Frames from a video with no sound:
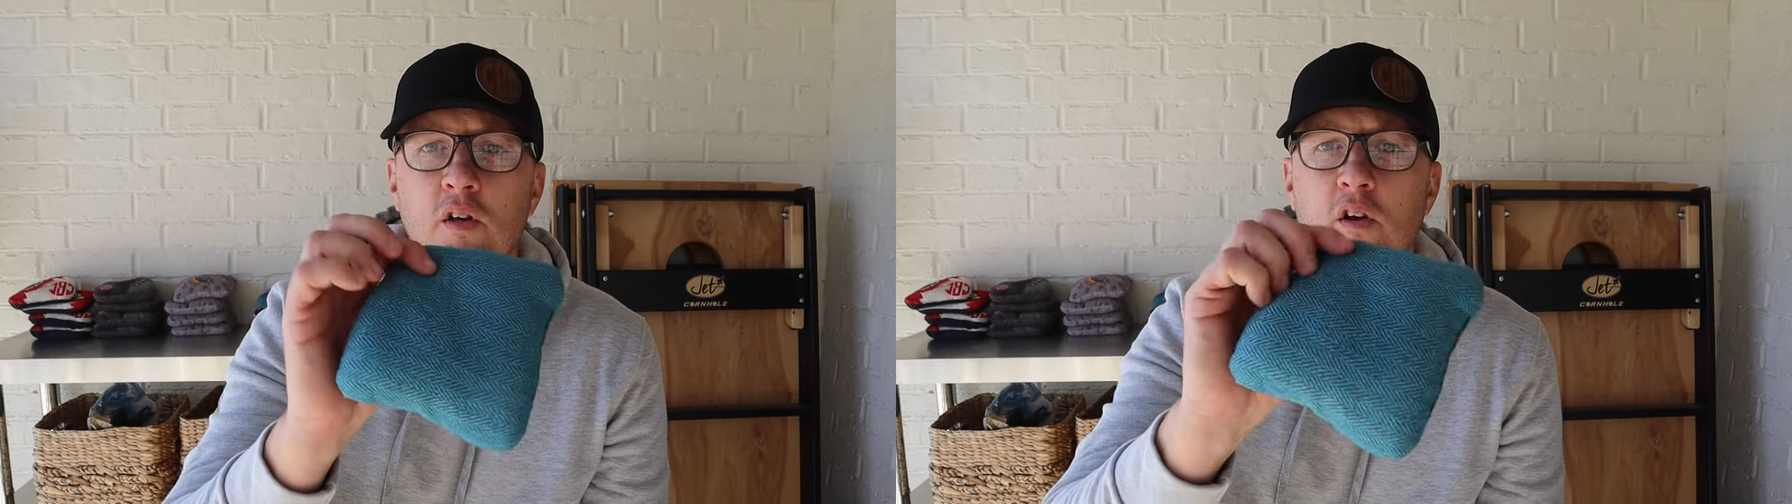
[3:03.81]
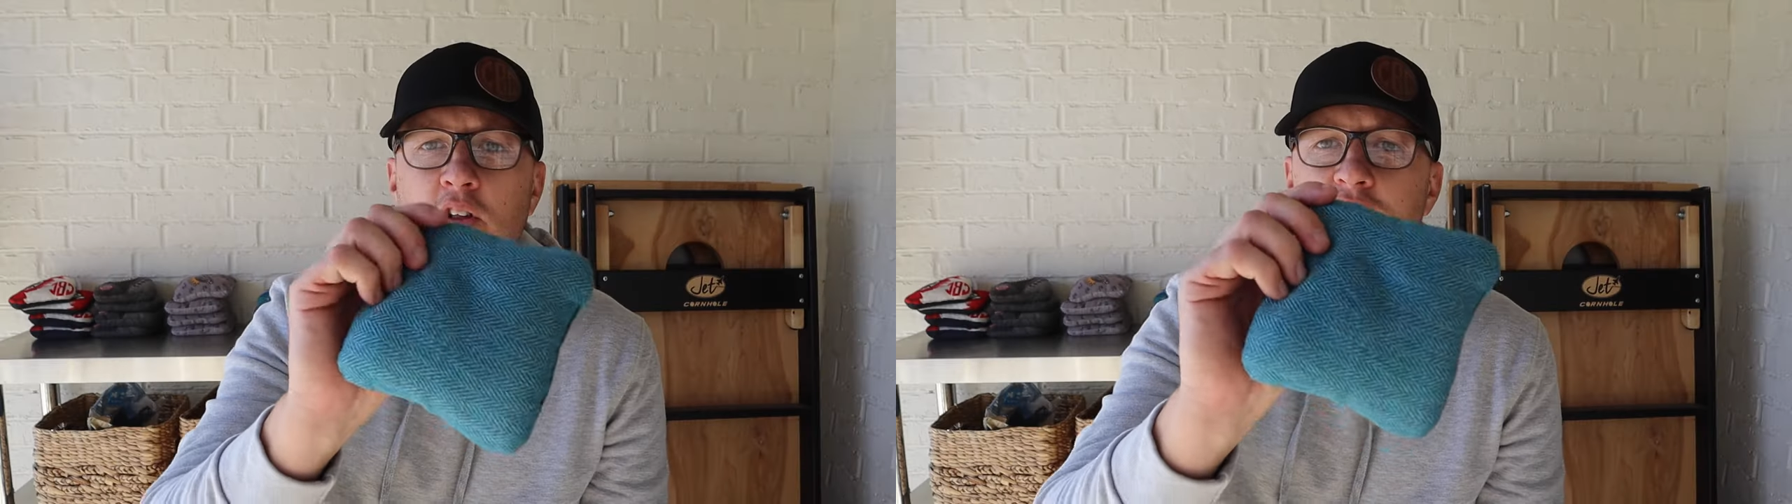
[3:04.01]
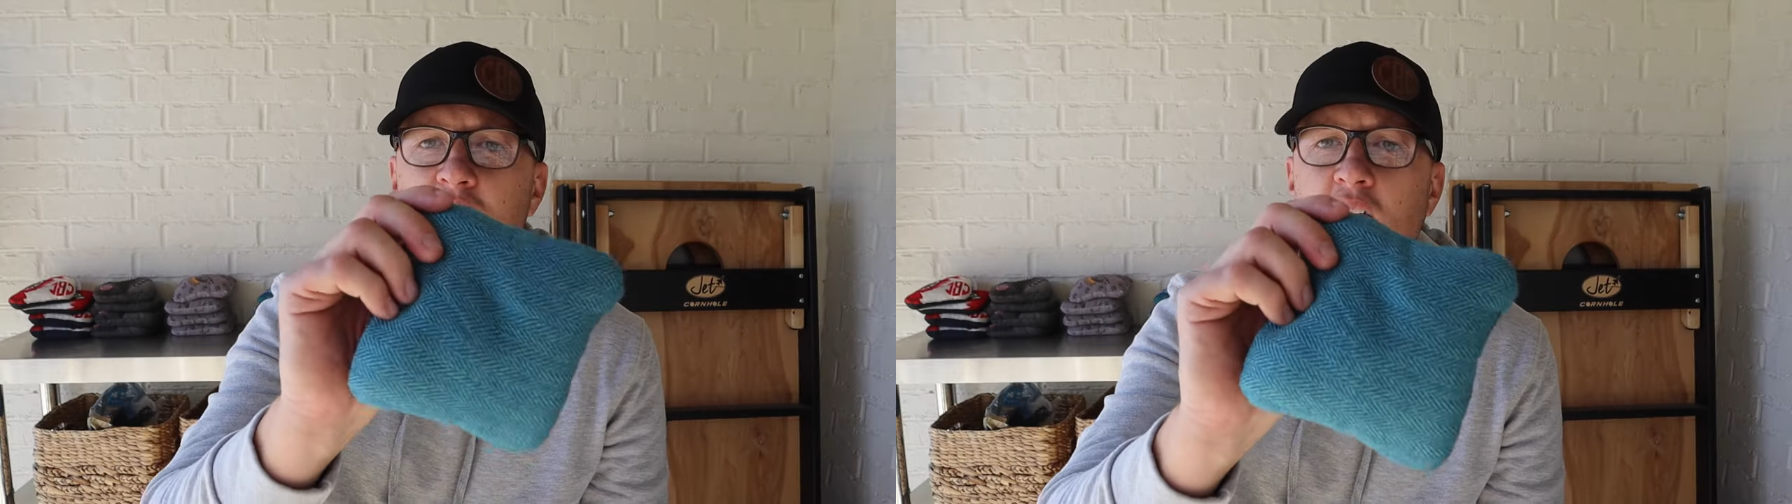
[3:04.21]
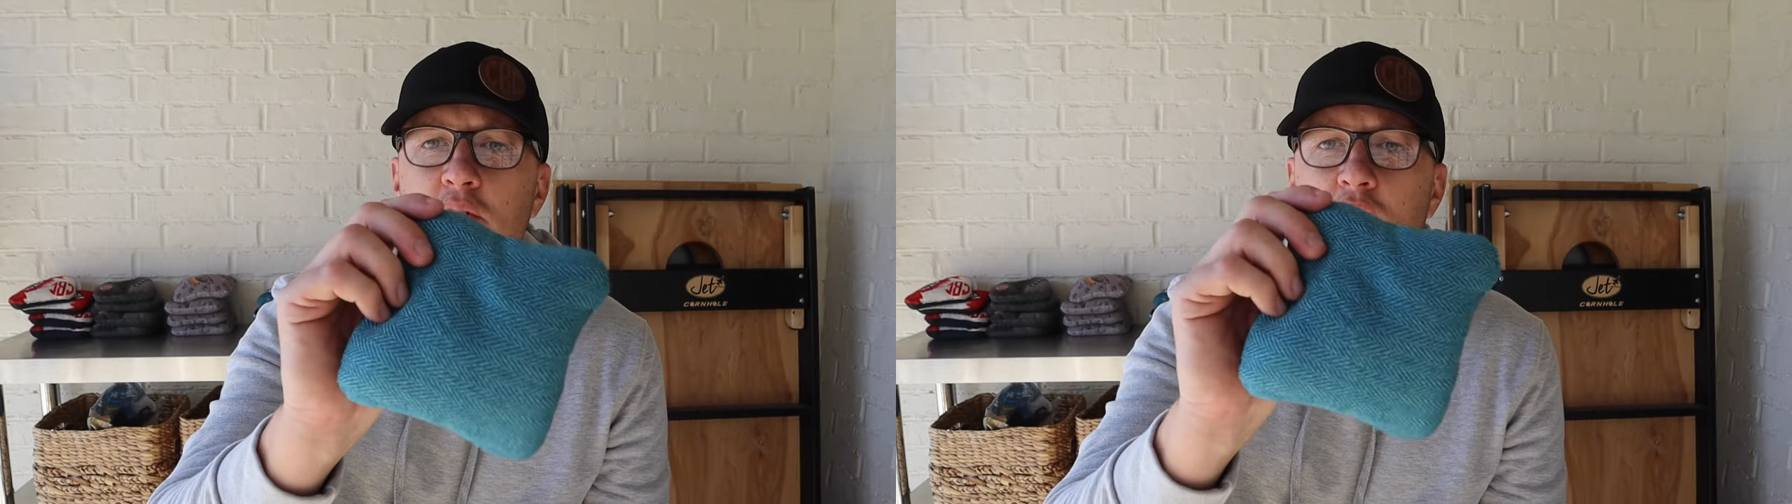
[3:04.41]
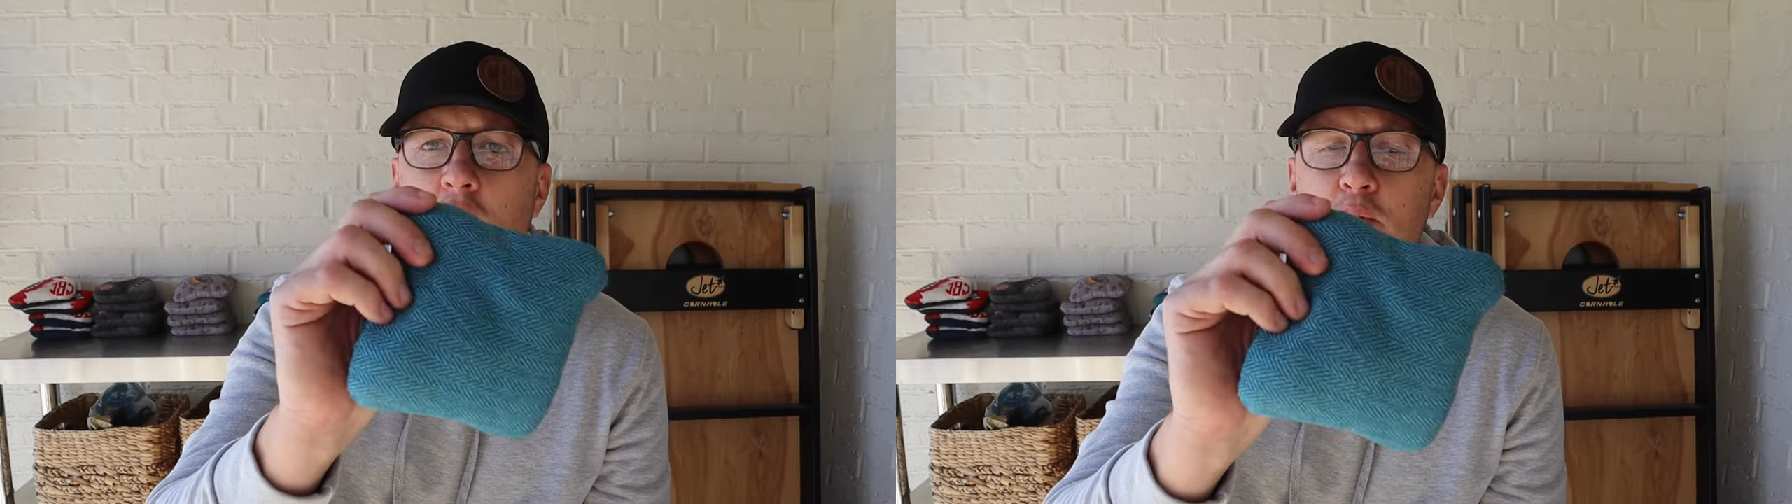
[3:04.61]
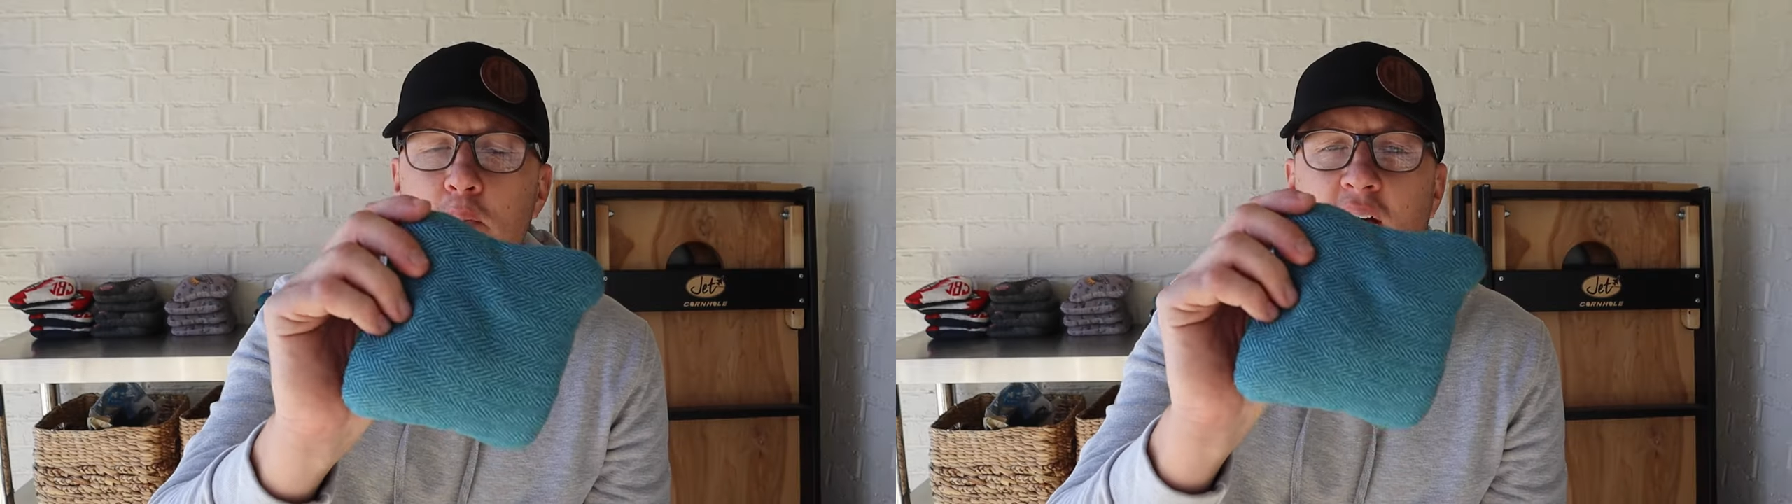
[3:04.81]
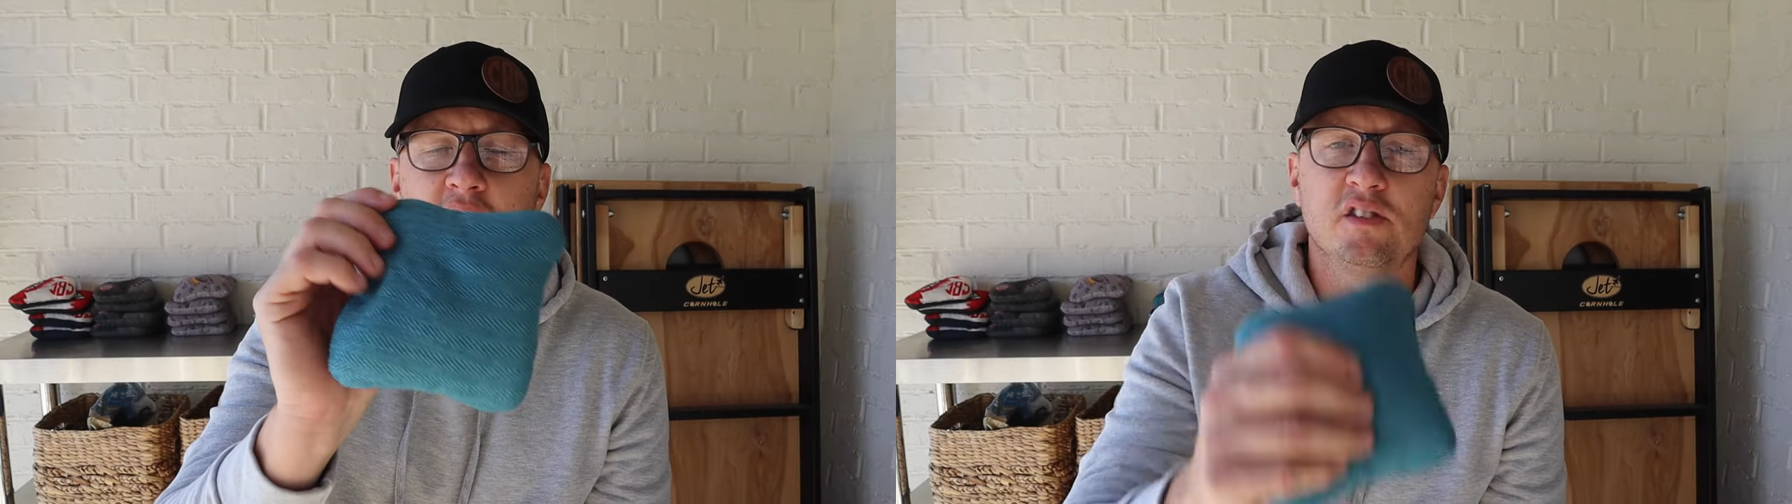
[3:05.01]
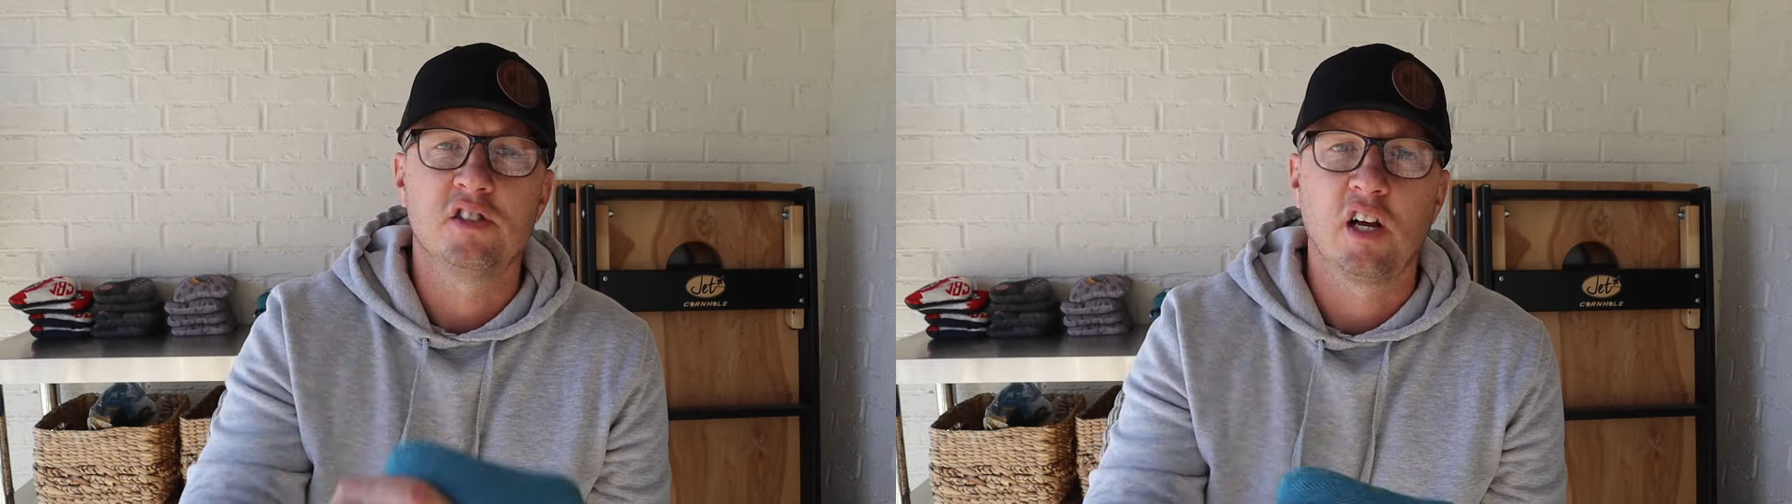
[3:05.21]
You know, they say with carpet
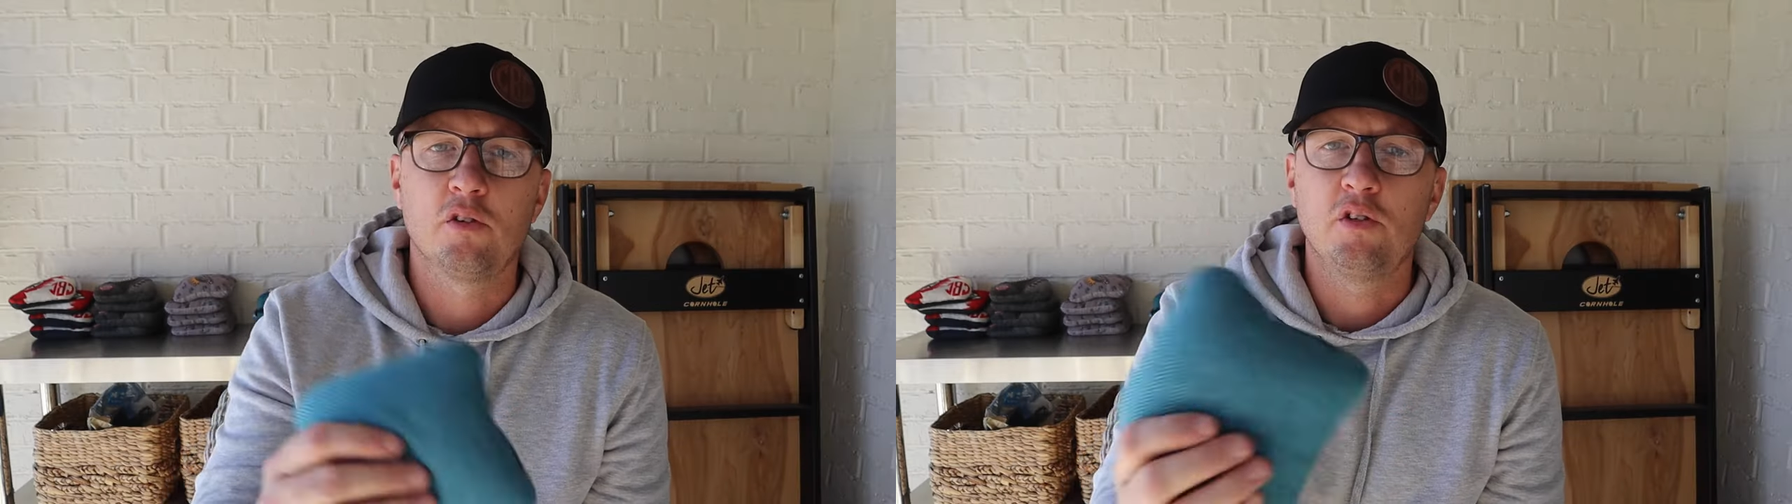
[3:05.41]
bags in general,